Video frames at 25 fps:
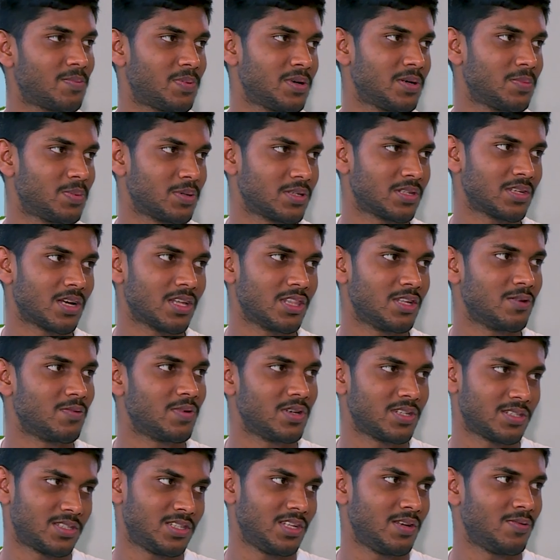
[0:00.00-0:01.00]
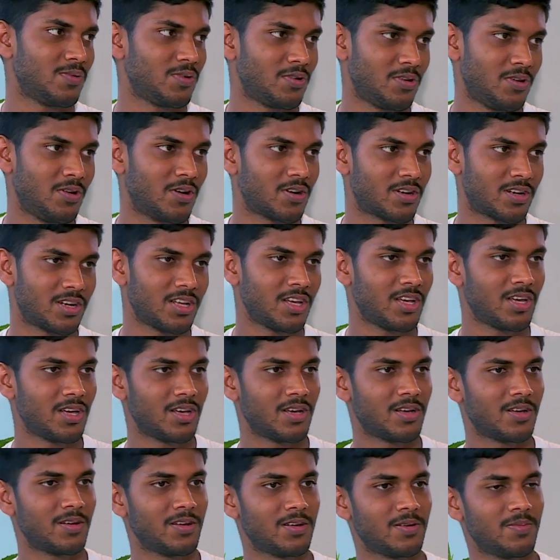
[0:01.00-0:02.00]
purpose. Otherwise, they would not
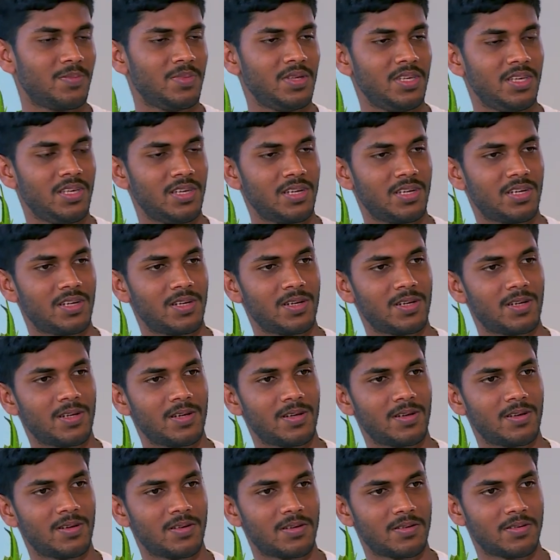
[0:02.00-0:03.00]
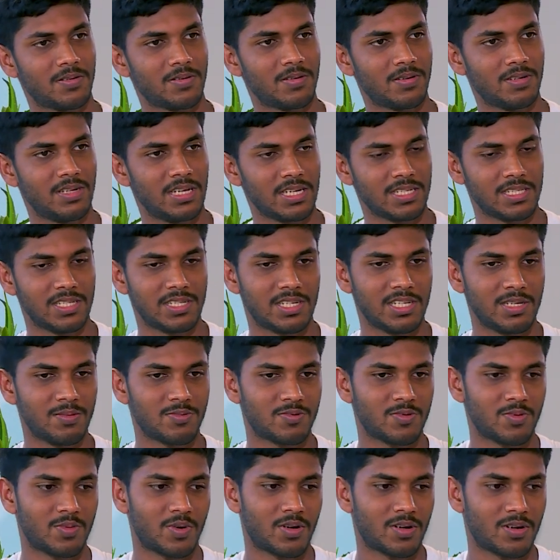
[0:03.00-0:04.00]
be, like the
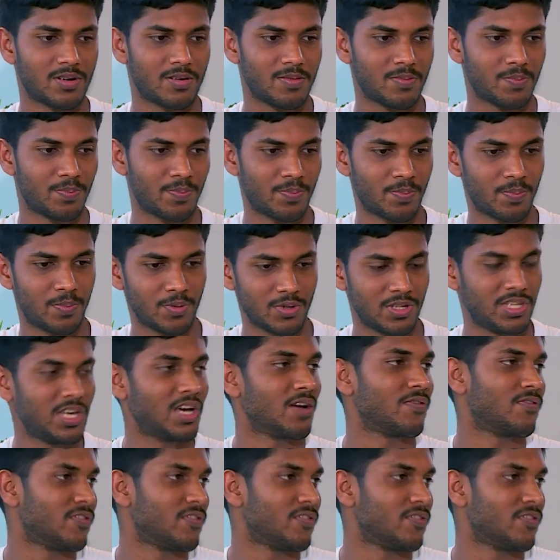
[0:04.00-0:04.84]
teams would not put their